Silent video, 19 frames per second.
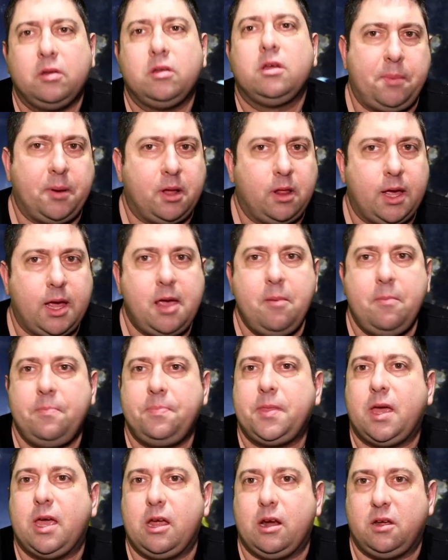Typically,
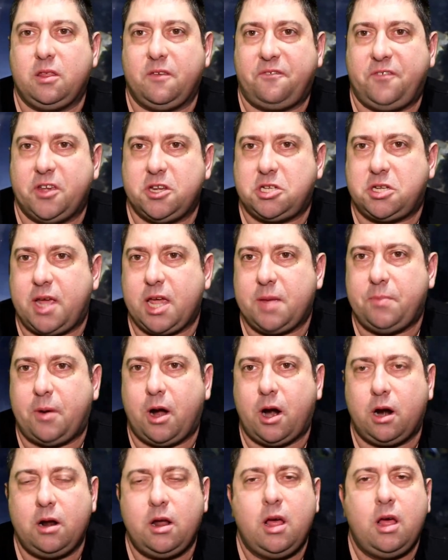here in the fish tank
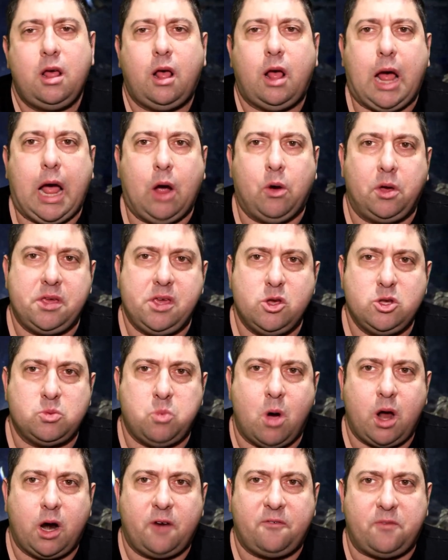barn, I will use
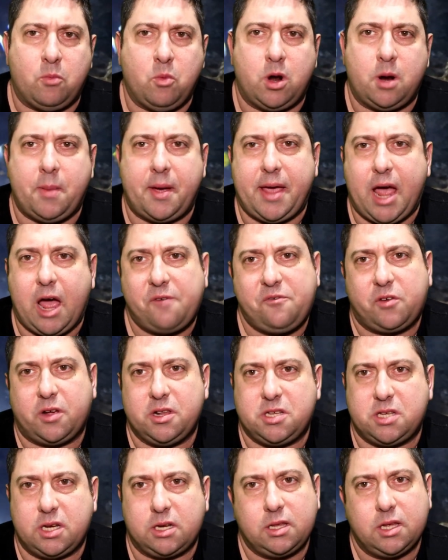water from one of my African
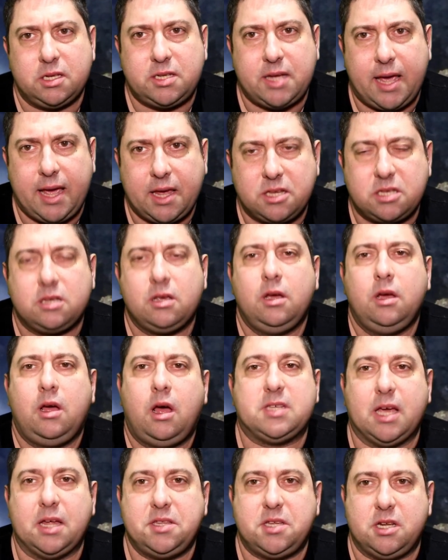cichlid tanks
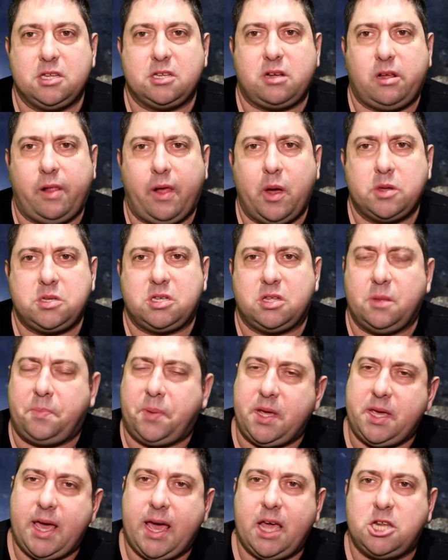since it is close to the
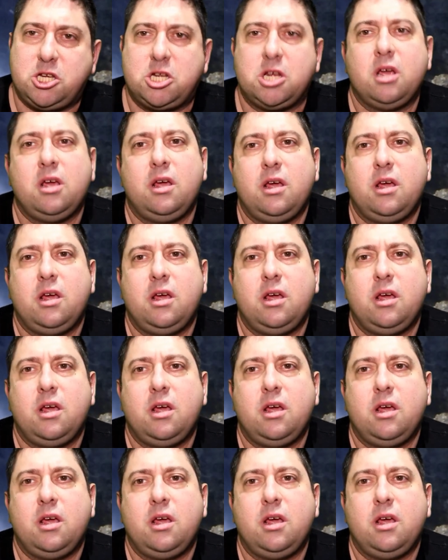pH